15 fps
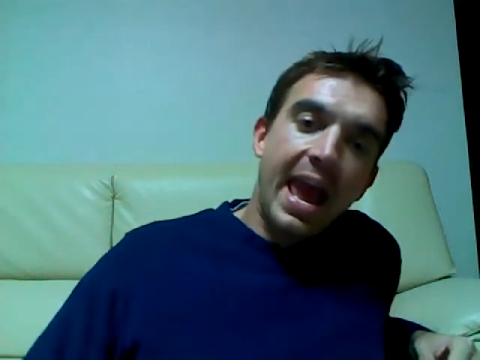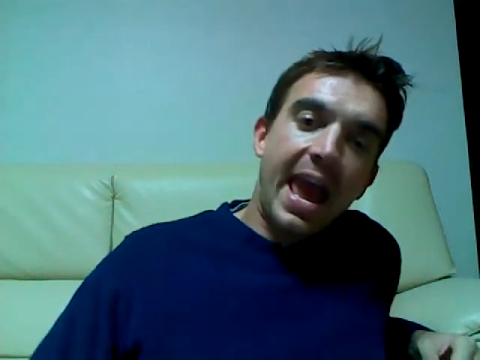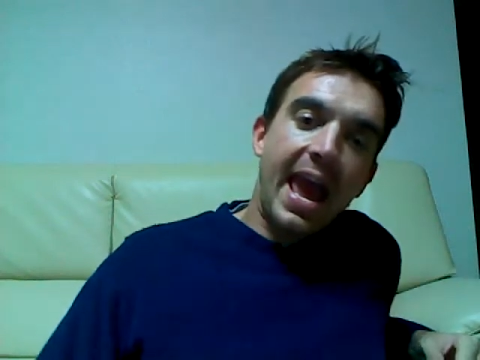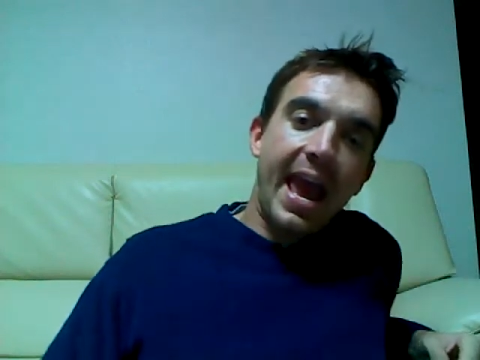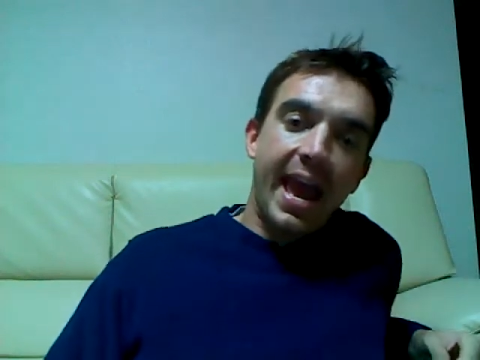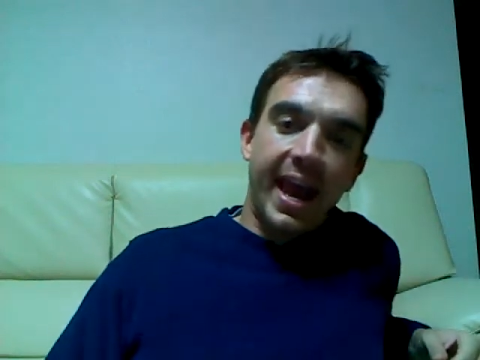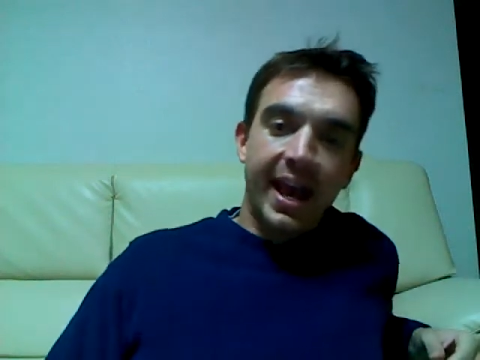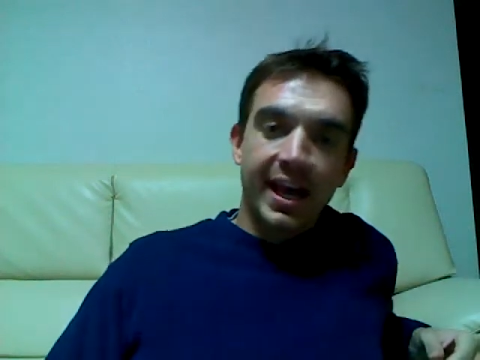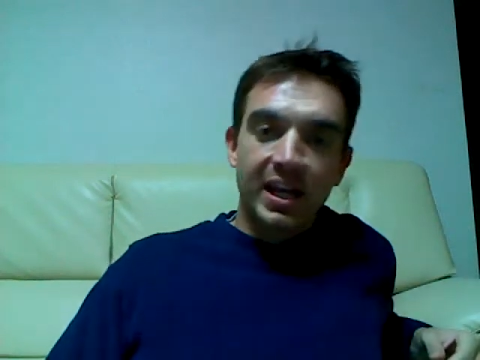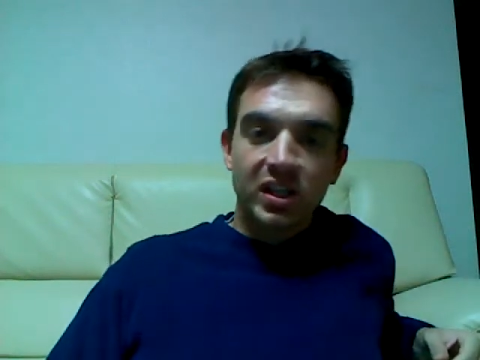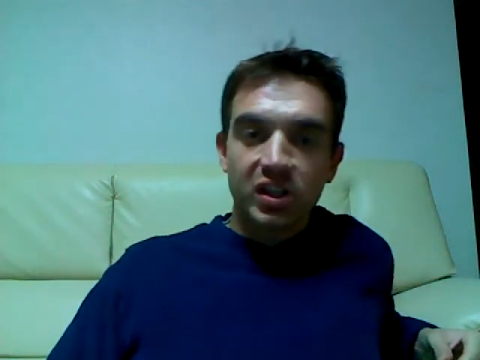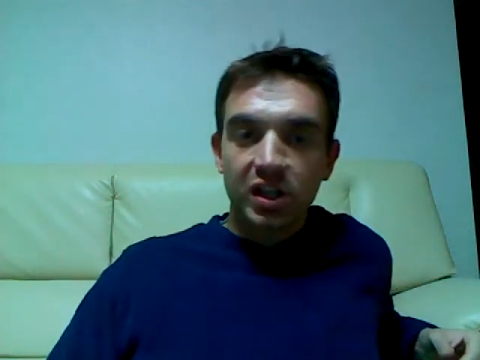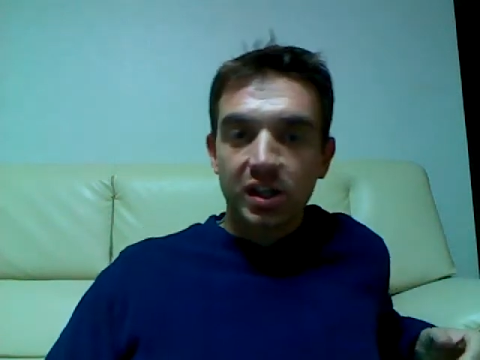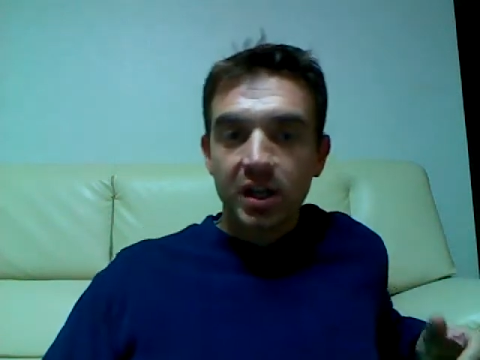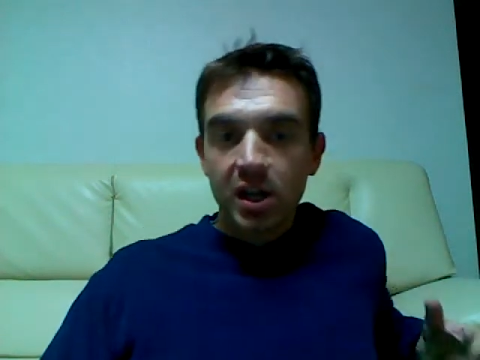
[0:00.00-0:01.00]

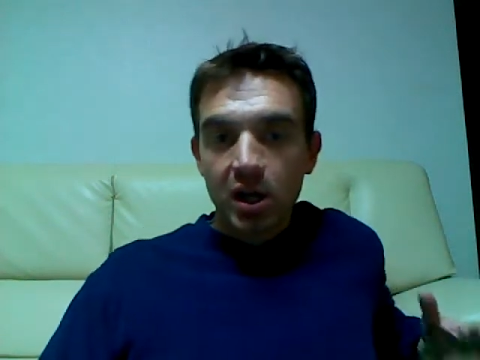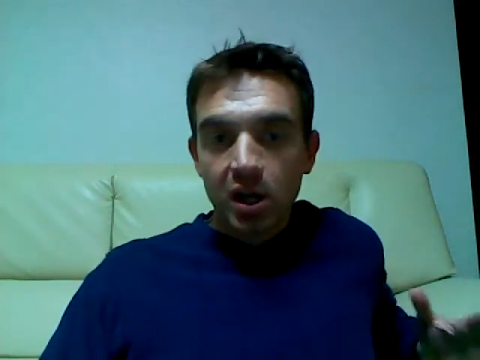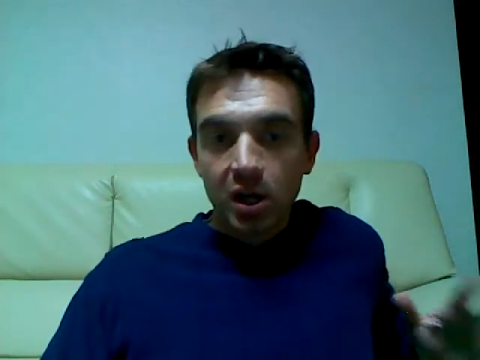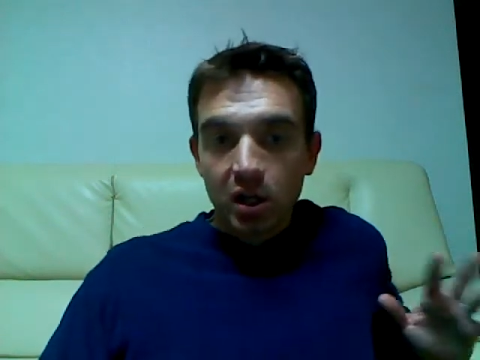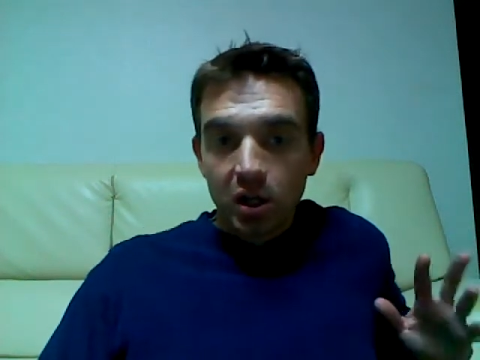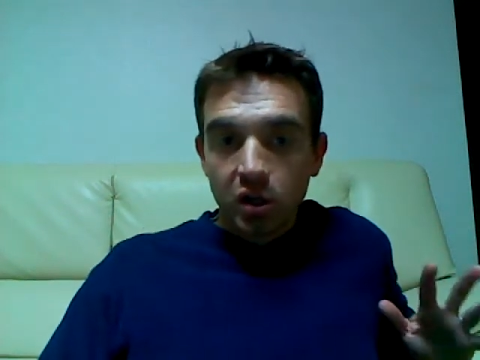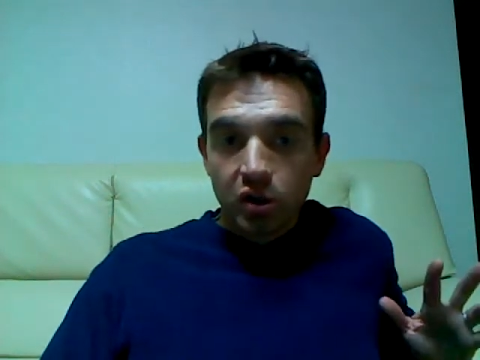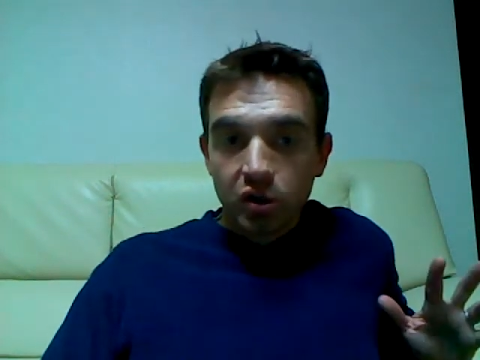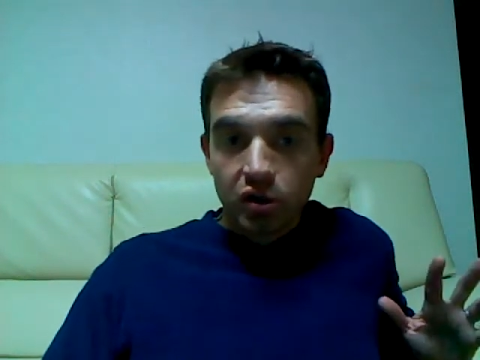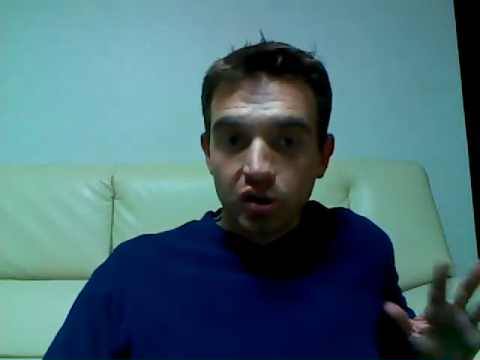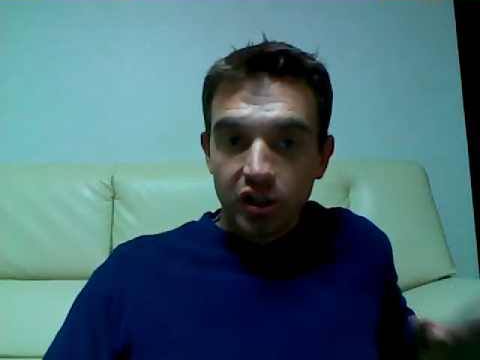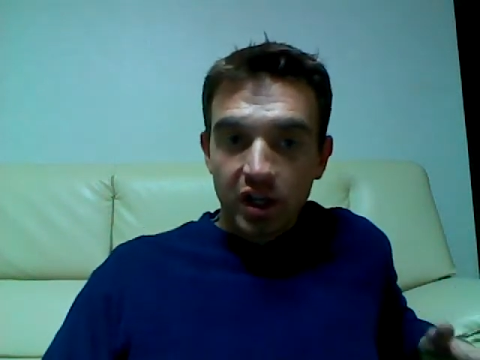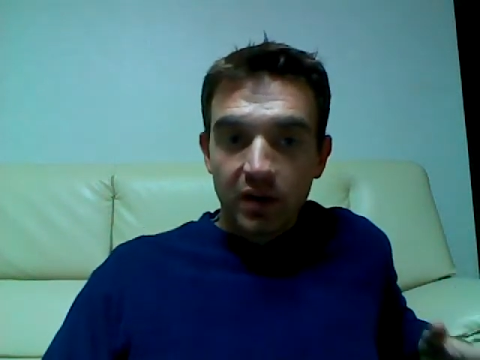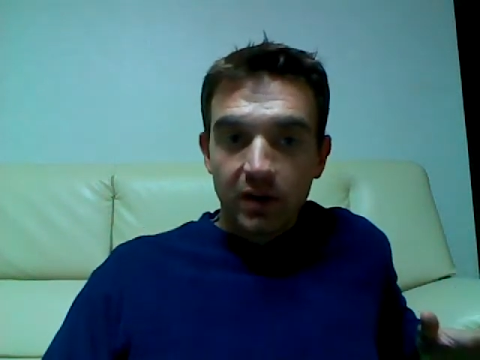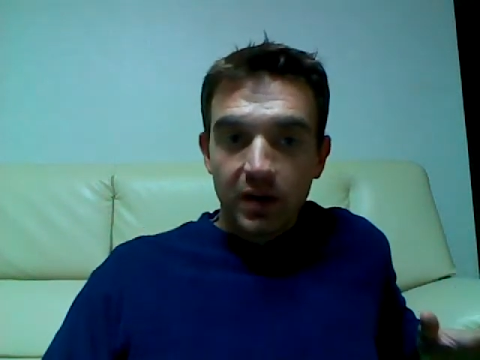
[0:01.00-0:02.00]
and
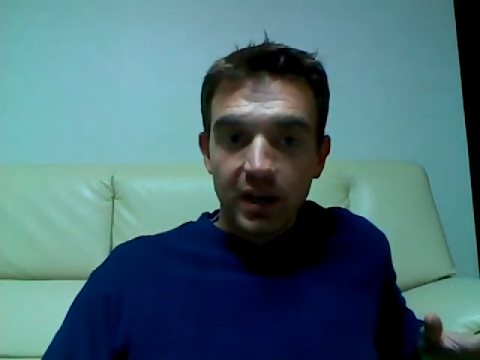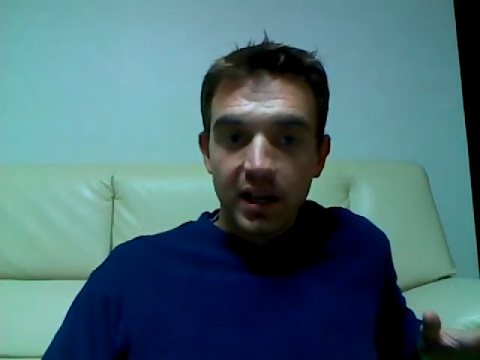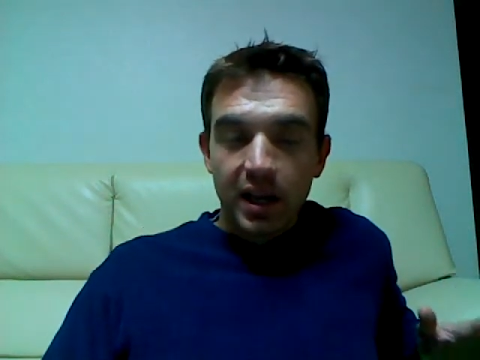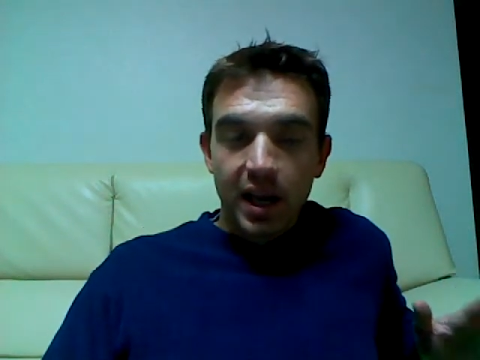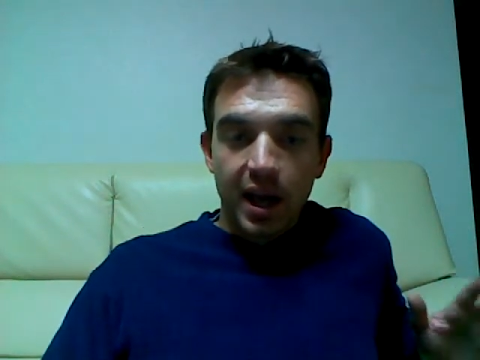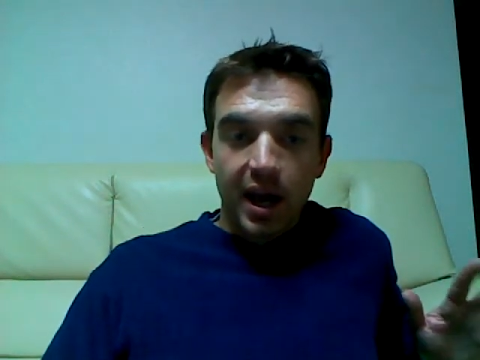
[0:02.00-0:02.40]
Jerry